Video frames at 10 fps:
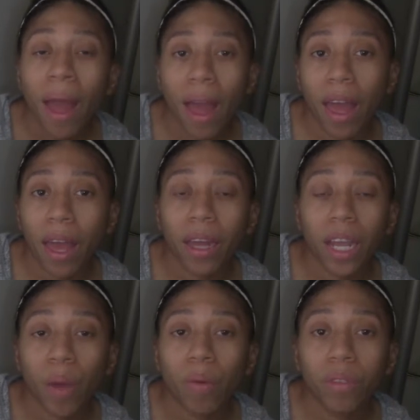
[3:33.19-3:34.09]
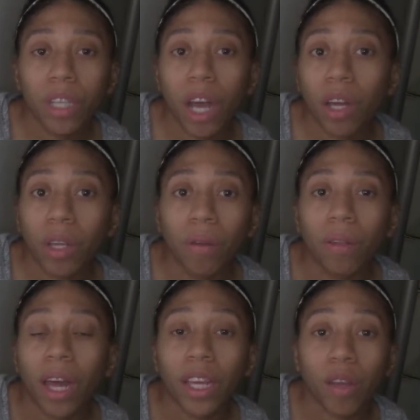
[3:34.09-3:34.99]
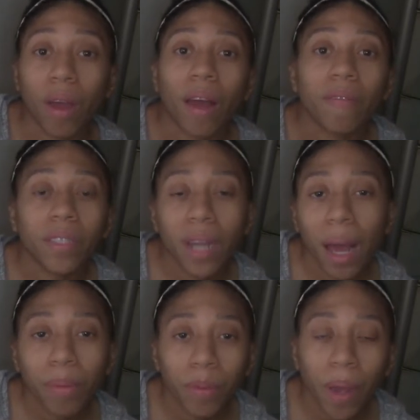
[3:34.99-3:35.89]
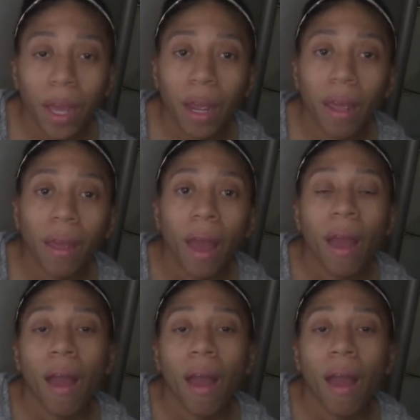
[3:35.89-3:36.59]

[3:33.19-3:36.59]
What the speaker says: and it will tell you that you have snaps waiting.